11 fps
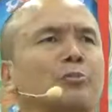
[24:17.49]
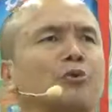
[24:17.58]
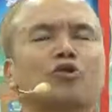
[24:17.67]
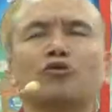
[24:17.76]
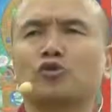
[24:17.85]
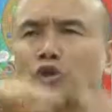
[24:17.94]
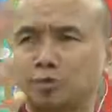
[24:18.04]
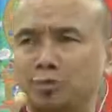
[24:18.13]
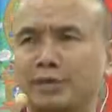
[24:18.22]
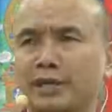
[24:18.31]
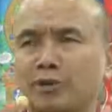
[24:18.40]
But overall
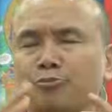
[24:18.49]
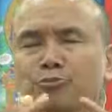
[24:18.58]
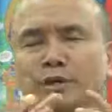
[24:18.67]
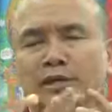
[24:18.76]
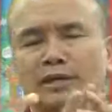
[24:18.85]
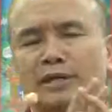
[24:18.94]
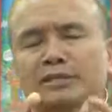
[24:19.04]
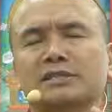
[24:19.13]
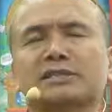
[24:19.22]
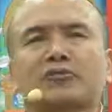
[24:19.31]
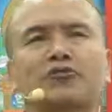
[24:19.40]
speaking,
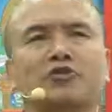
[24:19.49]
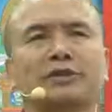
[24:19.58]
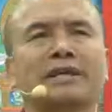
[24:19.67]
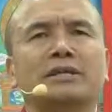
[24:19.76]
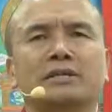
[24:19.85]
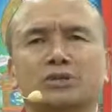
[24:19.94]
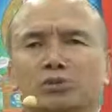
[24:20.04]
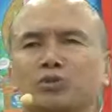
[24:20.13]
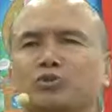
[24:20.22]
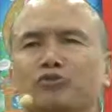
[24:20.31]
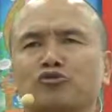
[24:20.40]
these are 4 things
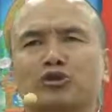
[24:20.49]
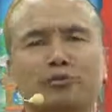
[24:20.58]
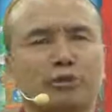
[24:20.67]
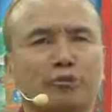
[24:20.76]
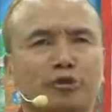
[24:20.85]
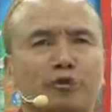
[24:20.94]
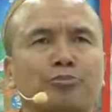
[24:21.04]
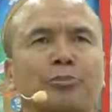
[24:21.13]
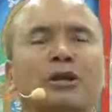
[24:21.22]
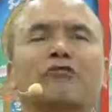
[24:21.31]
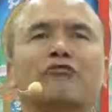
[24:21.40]
which we have to remember.
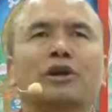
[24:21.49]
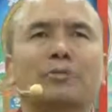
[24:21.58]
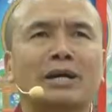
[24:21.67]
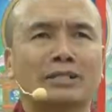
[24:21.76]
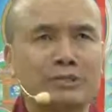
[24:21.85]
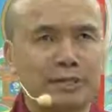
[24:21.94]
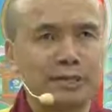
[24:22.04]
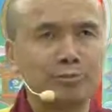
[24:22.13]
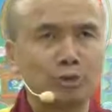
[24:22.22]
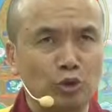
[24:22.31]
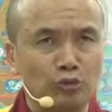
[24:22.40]

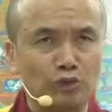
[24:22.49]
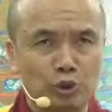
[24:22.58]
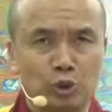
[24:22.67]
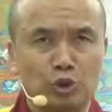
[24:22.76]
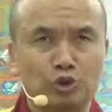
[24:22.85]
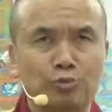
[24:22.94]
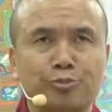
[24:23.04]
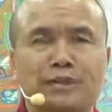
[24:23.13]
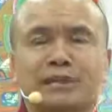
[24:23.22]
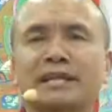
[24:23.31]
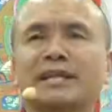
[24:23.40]
Vaibhashika, lower school.
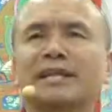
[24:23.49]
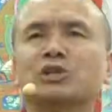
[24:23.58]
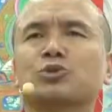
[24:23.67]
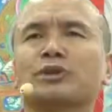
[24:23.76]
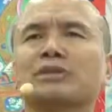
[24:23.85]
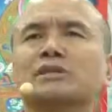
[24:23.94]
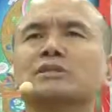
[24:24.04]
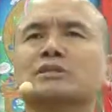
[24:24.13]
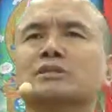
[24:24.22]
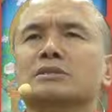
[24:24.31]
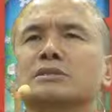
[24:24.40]
Then next one
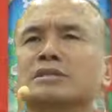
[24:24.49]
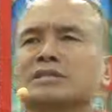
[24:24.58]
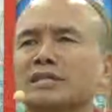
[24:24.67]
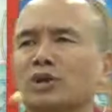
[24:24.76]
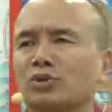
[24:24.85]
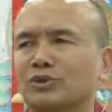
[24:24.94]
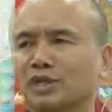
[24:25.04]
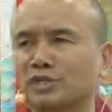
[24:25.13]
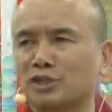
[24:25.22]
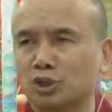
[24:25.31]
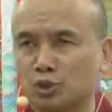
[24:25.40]
is
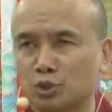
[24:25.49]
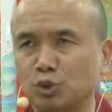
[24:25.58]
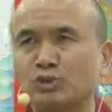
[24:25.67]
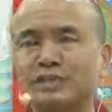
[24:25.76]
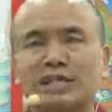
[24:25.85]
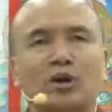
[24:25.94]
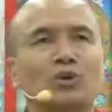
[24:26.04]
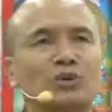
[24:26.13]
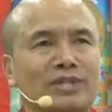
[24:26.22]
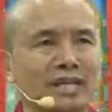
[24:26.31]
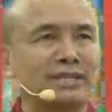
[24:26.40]

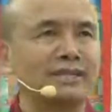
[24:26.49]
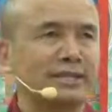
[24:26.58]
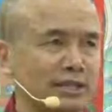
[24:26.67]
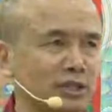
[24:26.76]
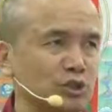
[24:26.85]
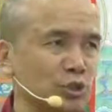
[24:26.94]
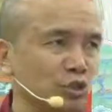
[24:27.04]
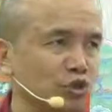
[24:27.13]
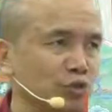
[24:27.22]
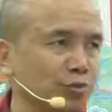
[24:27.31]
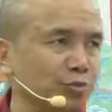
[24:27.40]
Sautantrika
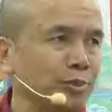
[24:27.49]
school.